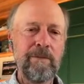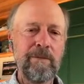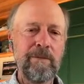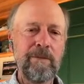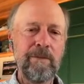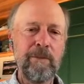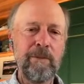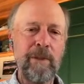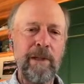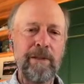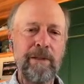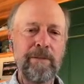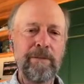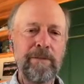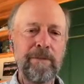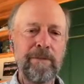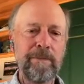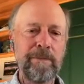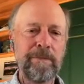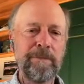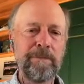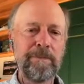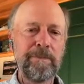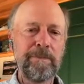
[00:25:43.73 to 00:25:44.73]

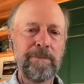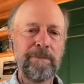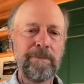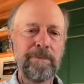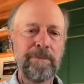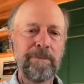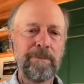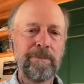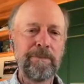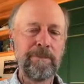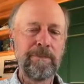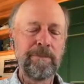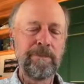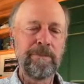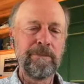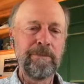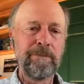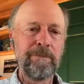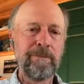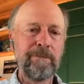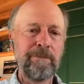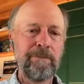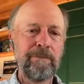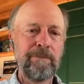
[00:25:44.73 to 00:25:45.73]

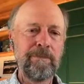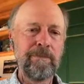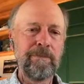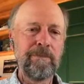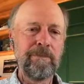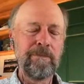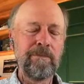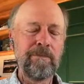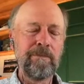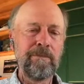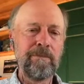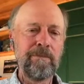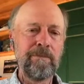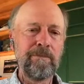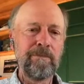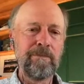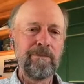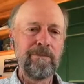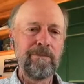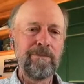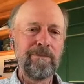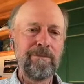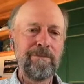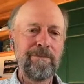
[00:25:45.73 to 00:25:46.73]

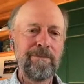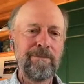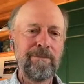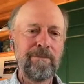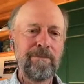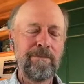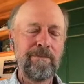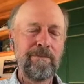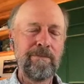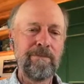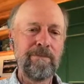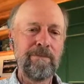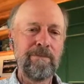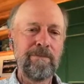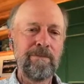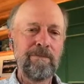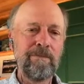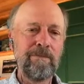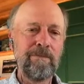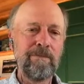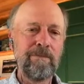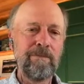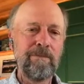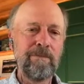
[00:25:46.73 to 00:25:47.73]

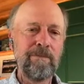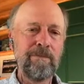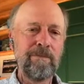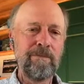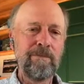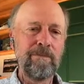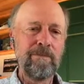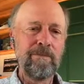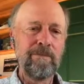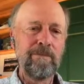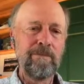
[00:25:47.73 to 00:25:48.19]
This person isn't speaking.